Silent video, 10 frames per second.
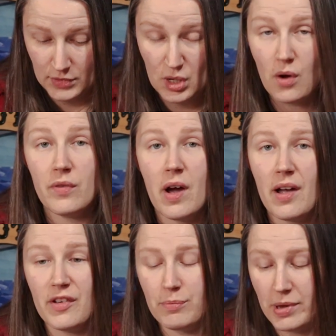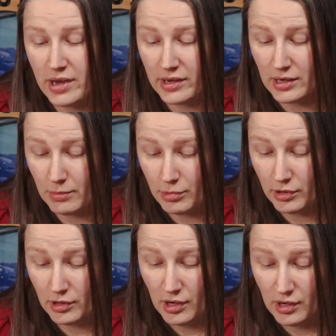So 5 being a
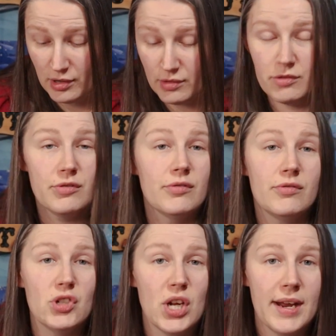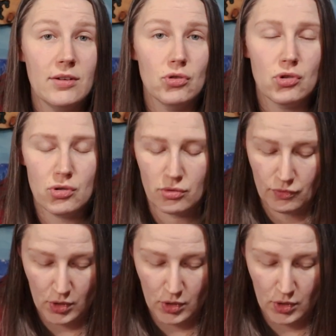number of change.